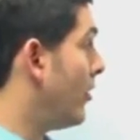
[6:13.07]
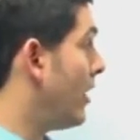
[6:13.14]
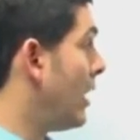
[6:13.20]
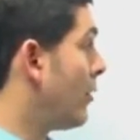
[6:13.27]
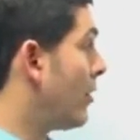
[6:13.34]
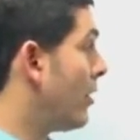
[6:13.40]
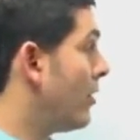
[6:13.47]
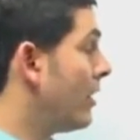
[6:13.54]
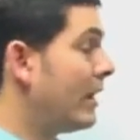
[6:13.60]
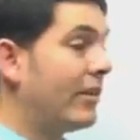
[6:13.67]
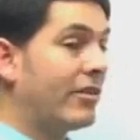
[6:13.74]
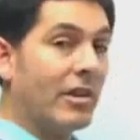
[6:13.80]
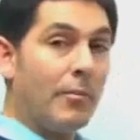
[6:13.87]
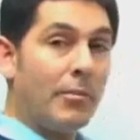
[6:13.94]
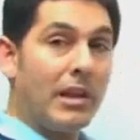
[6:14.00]
They were
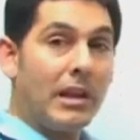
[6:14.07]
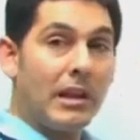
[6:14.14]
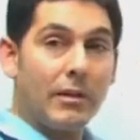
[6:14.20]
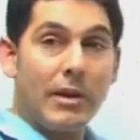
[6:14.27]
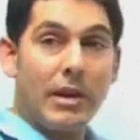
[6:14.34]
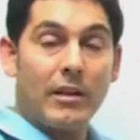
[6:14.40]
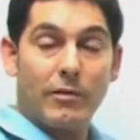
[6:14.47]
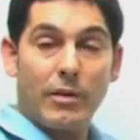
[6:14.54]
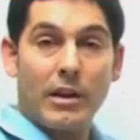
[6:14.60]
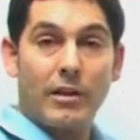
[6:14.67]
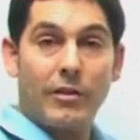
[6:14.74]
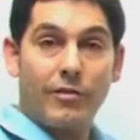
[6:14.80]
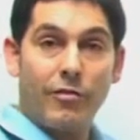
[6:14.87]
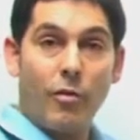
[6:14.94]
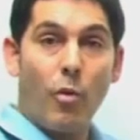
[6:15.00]
earning something around
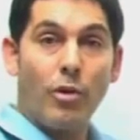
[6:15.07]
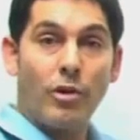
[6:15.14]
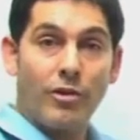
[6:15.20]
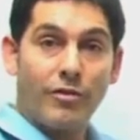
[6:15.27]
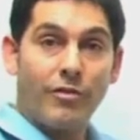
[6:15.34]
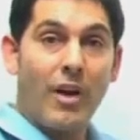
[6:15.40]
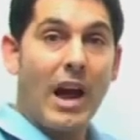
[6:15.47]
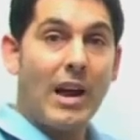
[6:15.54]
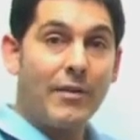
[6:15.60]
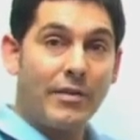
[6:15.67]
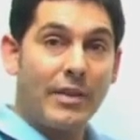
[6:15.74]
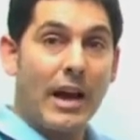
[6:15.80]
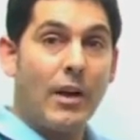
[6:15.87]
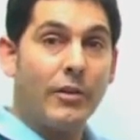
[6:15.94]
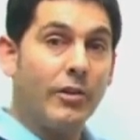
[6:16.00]
the $4,000 to
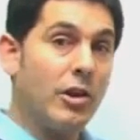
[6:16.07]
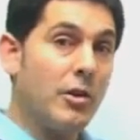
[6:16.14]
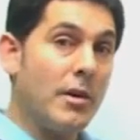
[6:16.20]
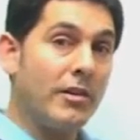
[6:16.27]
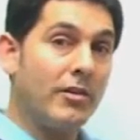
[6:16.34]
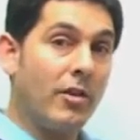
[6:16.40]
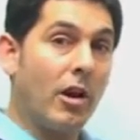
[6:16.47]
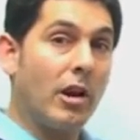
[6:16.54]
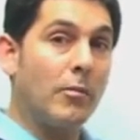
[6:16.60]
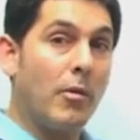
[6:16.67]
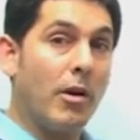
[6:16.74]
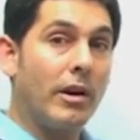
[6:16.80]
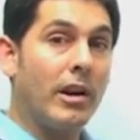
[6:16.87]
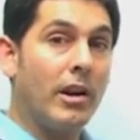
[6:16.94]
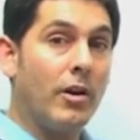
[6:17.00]
$5,000 US
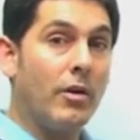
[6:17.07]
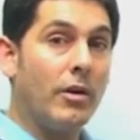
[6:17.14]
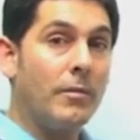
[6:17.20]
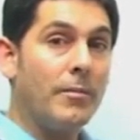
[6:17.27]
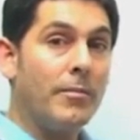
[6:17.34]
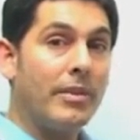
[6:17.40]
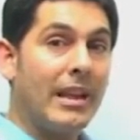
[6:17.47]
mark here,